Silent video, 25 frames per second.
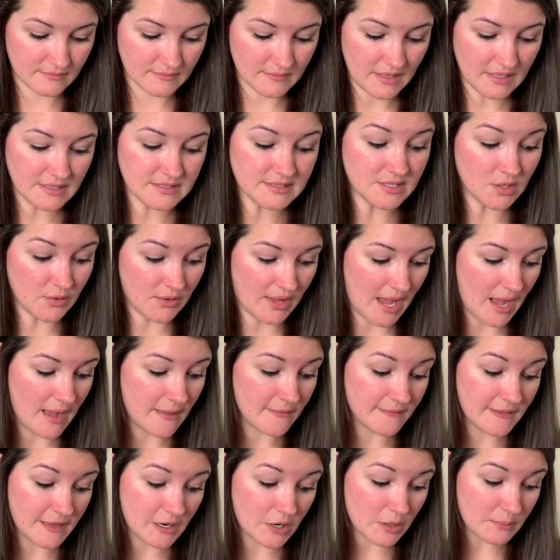So yeah,
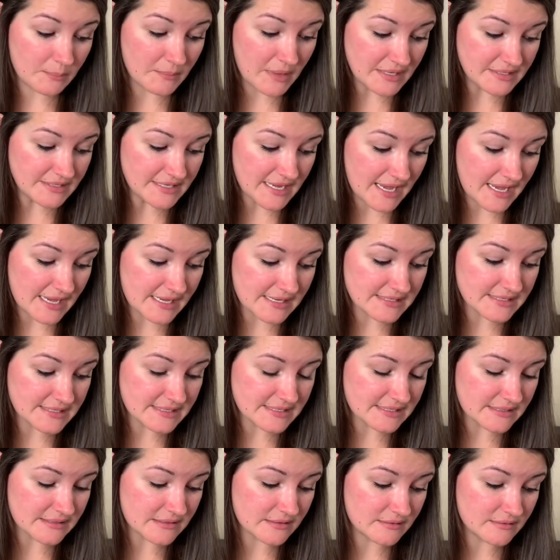then on
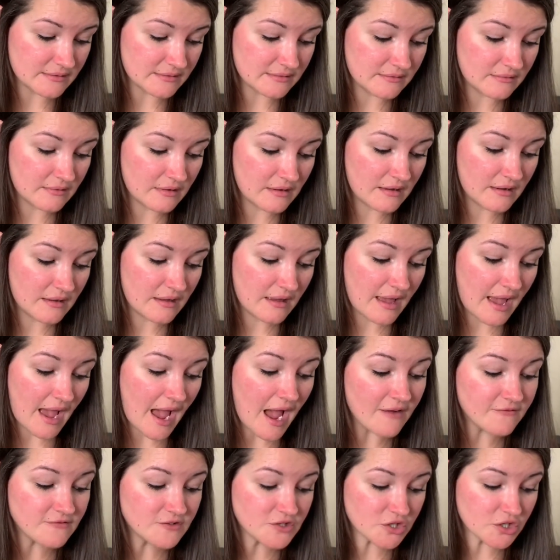Mondays,
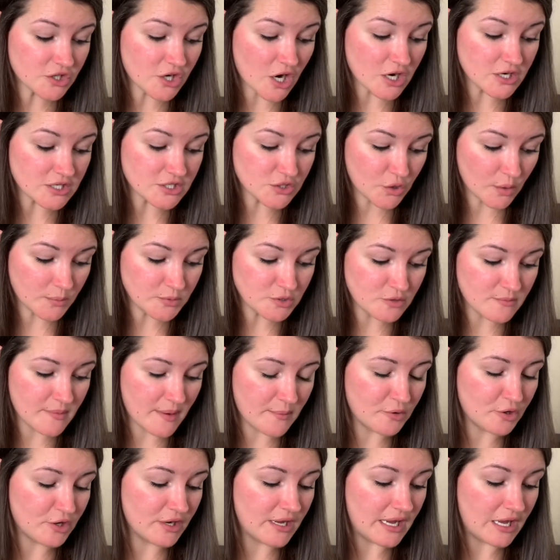after our scripture
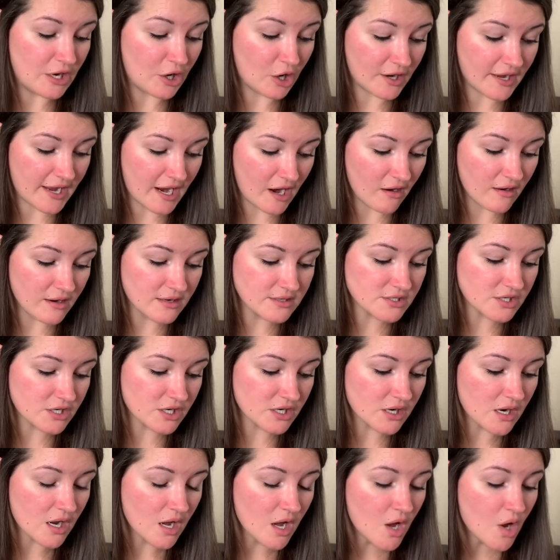memory and our
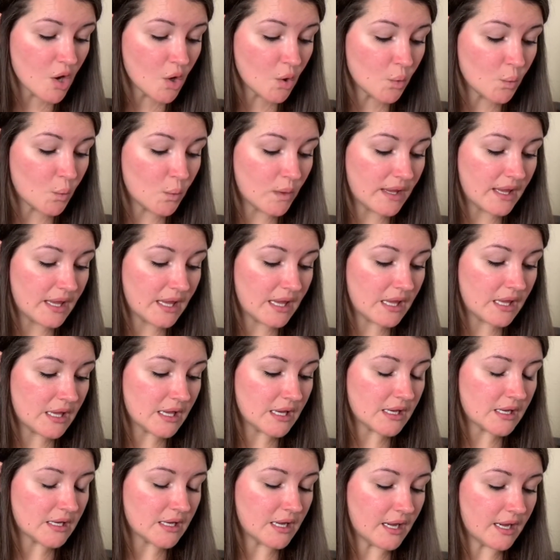character, we
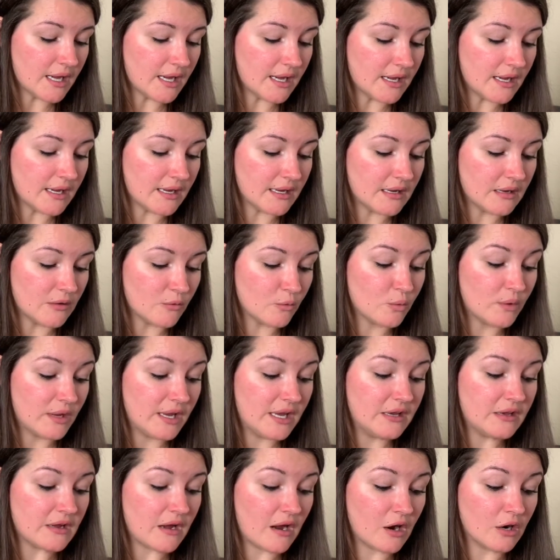
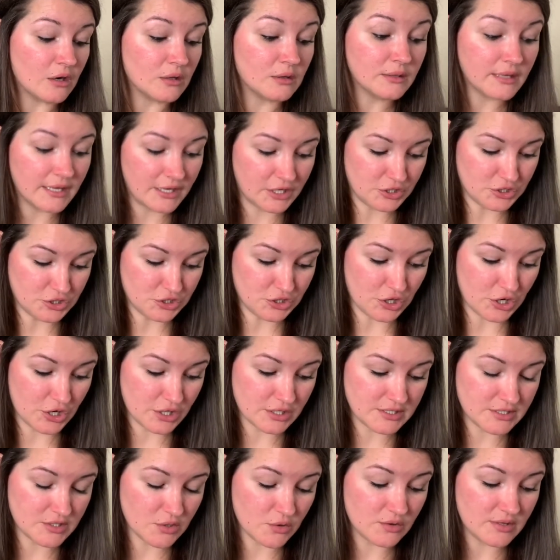read our literature.
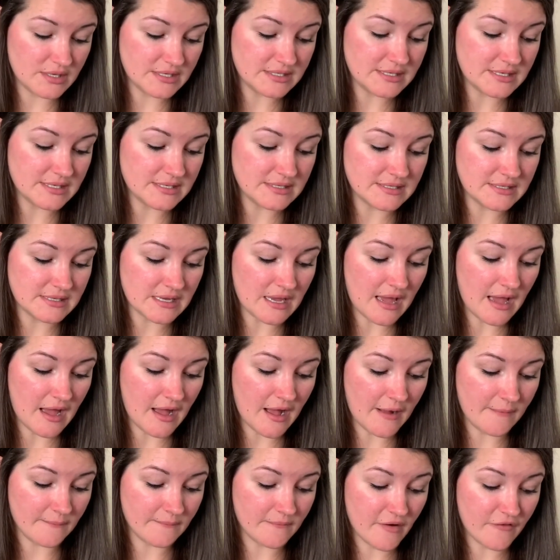So this is
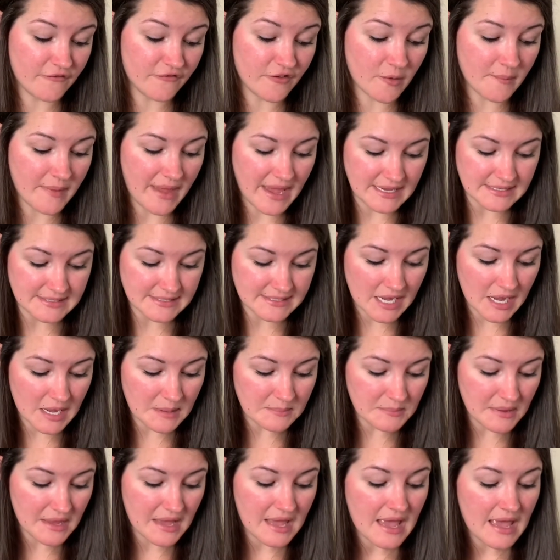from
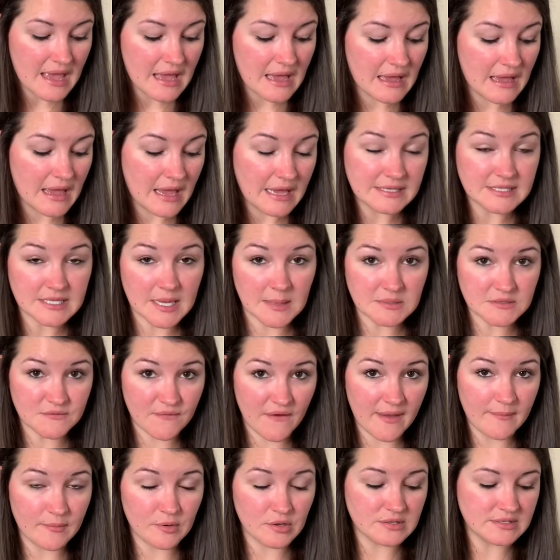Aesop's
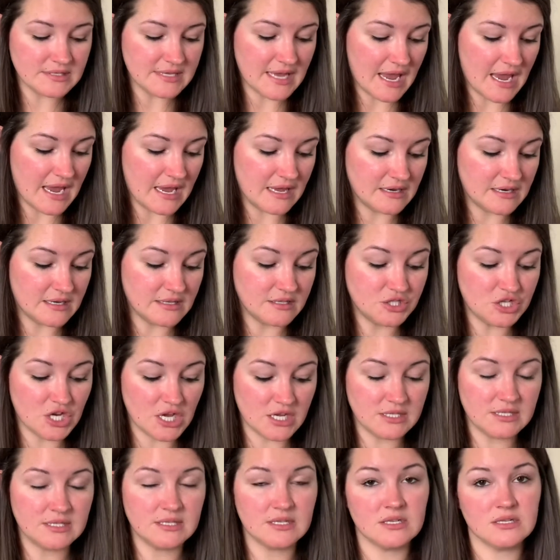Fables and
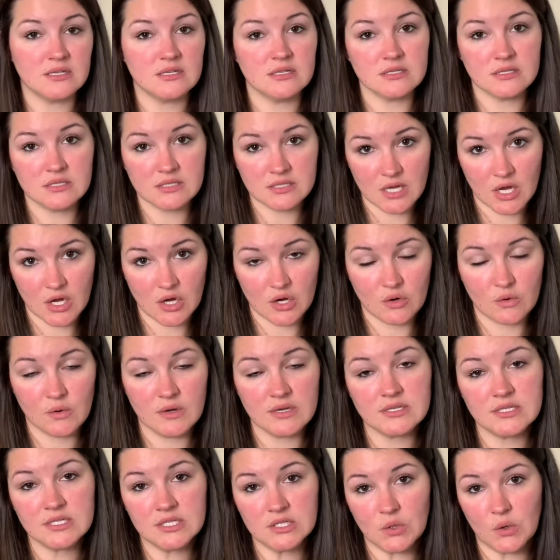Just So
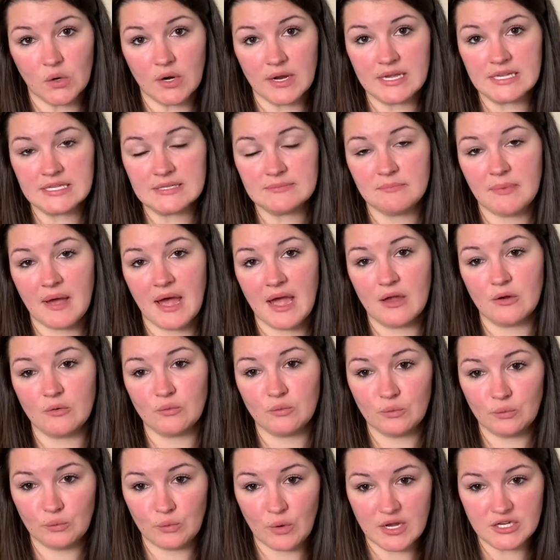Stories by
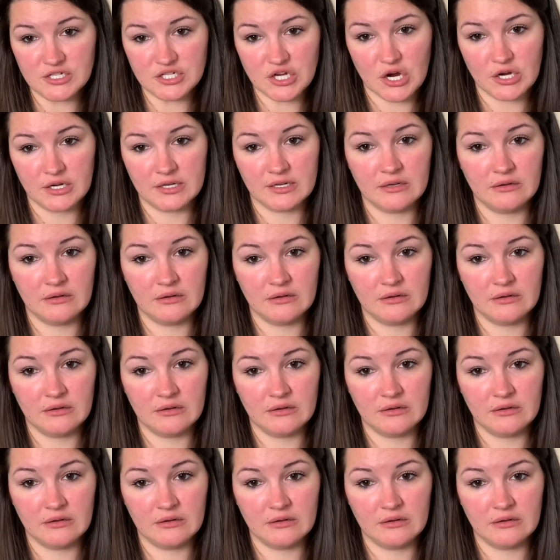Rudyard